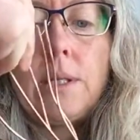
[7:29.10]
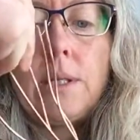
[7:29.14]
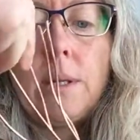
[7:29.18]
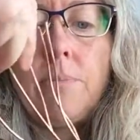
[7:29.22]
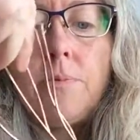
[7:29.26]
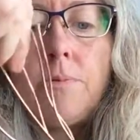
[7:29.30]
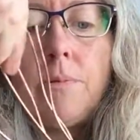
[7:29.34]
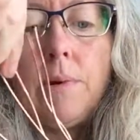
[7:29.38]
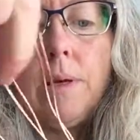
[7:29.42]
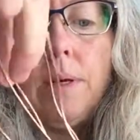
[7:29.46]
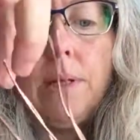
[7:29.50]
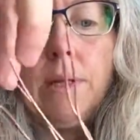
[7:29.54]

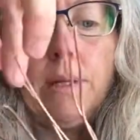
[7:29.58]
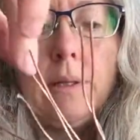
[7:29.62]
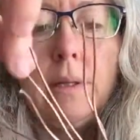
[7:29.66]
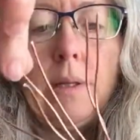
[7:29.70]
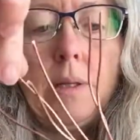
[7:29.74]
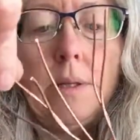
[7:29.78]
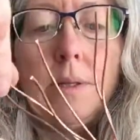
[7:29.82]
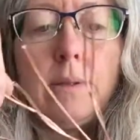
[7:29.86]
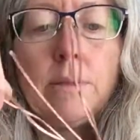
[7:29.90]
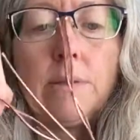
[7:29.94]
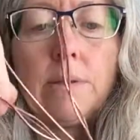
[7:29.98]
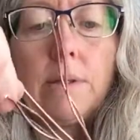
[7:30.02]
separating
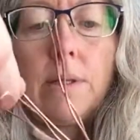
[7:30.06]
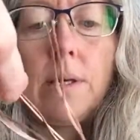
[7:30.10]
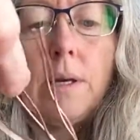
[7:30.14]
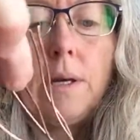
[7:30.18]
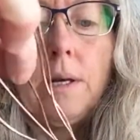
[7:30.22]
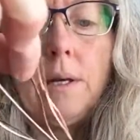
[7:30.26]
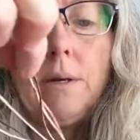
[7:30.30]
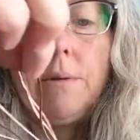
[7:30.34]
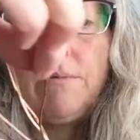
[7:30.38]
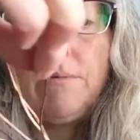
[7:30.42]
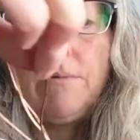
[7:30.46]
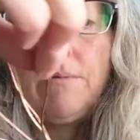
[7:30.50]
these,
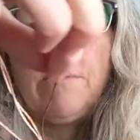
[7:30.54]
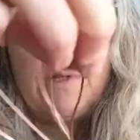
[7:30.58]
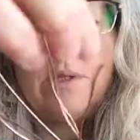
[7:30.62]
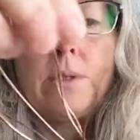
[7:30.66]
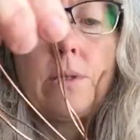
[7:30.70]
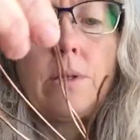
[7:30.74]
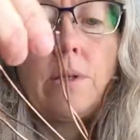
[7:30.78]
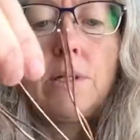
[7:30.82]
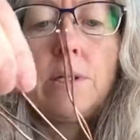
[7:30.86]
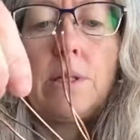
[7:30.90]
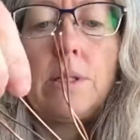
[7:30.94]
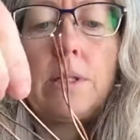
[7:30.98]
okay? We're
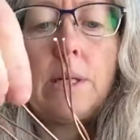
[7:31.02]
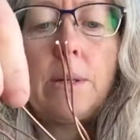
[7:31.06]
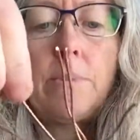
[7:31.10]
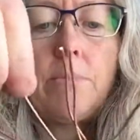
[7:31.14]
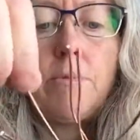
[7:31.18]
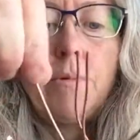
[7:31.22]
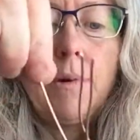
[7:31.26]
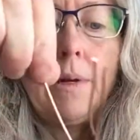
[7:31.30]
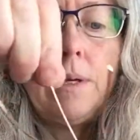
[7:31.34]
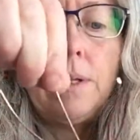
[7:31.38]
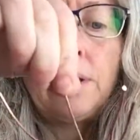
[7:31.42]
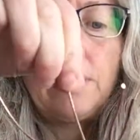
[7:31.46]
just going to
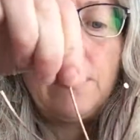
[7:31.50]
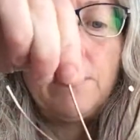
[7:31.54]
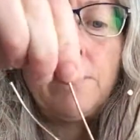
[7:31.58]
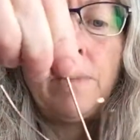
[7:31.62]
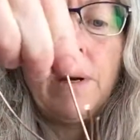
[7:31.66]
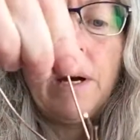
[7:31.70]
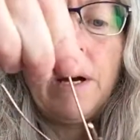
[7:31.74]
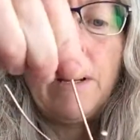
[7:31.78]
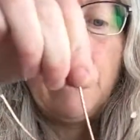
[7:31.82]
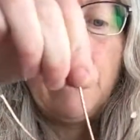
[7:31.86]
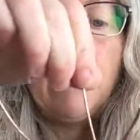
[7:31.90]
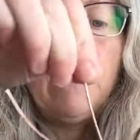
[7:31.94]
separate
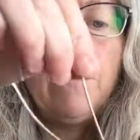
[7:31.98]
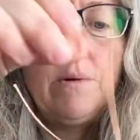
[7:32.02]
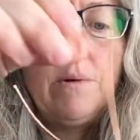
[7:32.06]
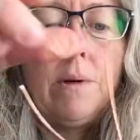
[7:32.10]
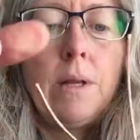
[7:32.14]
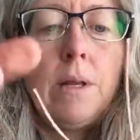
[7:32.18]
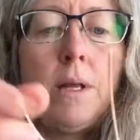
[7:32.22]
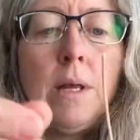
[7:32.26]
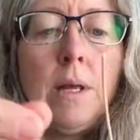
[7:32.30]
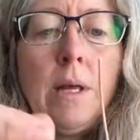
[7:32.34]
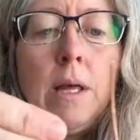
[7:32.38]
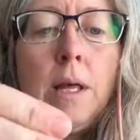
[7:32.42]
them
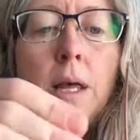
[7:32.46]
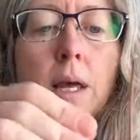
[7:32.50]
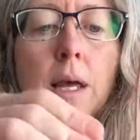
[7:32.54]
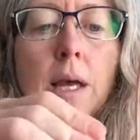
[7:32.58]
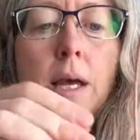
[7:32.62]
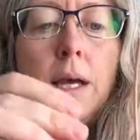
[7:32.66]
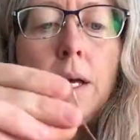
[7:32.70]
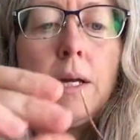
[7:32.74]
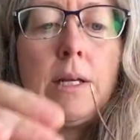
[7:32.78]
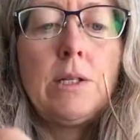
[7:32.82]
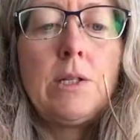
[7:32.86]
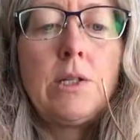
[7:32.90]
out
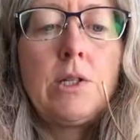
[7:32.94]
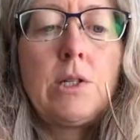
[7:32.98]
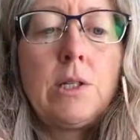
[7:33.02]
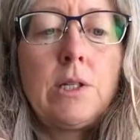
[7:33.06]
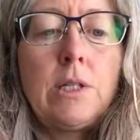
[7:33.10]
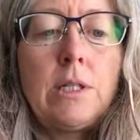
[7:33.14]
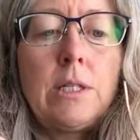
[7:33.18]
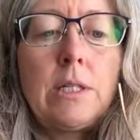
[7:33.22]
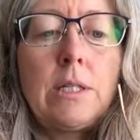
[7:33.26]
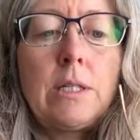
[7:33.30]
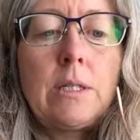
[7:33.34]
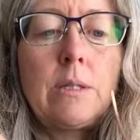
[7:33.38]
and
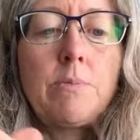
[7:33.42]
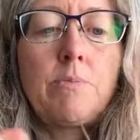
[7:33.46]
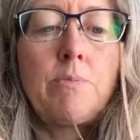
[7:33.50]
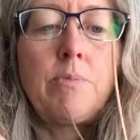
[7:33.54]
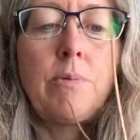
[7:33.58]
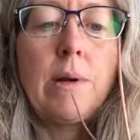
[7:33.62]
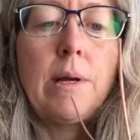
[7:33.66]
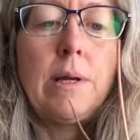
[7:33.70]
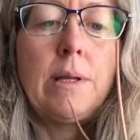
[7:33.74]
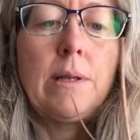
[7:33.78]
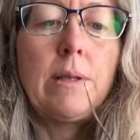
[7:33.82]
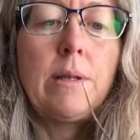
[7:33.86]
just
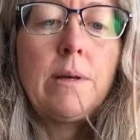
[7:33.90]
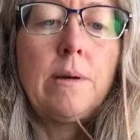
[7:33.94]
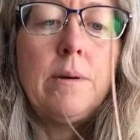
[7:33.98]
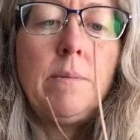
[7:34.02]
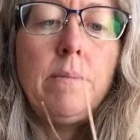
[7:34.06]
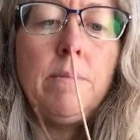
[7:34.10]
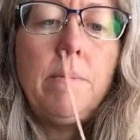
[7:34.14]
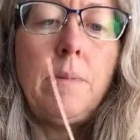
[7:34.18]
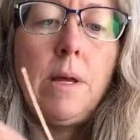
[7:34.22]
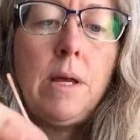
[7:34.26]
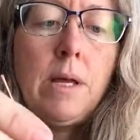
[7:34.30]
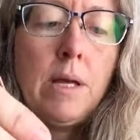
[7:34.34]
spread
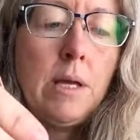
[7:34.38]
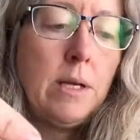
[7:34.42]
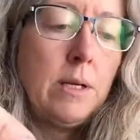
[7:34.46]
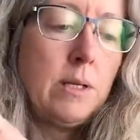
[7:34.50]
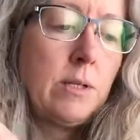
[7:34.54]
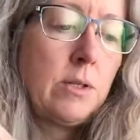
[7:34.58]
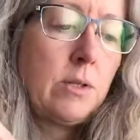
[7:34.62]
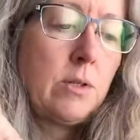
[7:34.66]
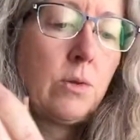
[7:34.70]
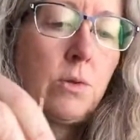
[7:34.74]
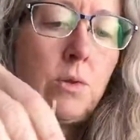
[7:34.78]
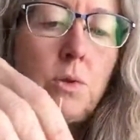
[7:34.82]
them.
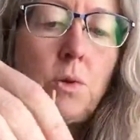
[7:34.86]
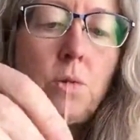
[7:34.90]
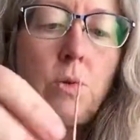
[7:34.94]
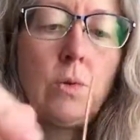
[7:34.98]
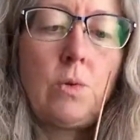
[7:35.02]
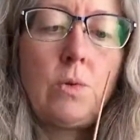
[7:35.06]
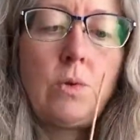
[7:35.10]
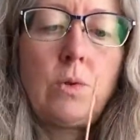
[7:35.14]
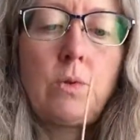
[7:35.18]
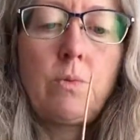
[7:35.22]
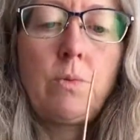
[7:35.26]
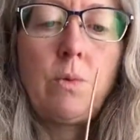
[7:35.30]
So
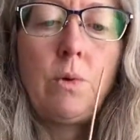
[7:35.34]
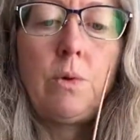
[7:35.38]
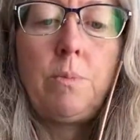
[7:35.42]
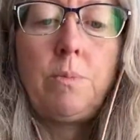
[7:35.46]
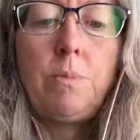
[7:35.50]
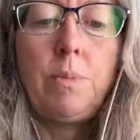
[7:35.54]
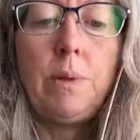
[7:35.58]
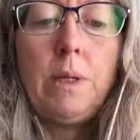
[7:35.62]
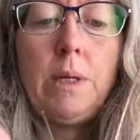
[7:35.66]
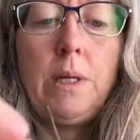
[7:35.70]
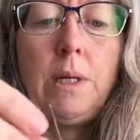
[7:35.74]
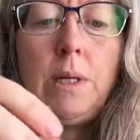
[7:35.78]
those
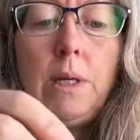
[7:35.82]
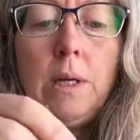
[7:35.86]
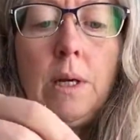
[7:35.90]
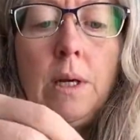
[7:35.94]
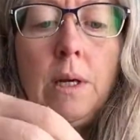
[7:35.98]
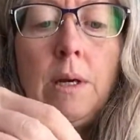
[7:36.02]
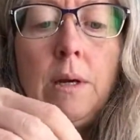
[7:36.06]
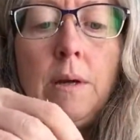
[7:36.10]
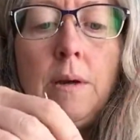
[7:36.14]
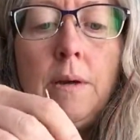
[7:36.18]
would be